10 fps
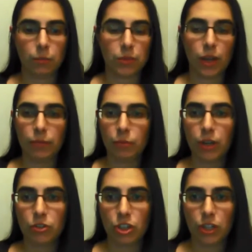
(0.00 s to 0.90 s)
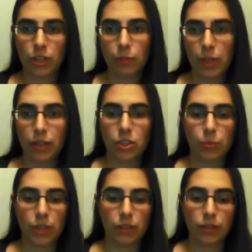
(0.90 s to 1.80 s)
software engineering
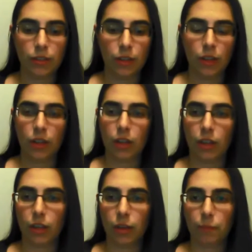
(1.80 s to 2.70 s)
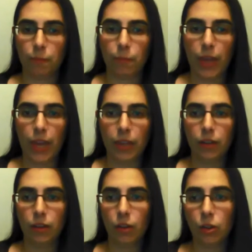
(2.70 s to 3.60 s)
management at
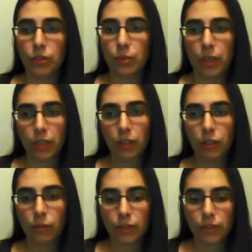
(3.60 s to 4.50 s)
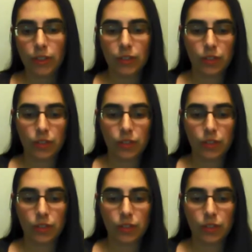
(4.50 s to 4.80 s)
Old Dominion University.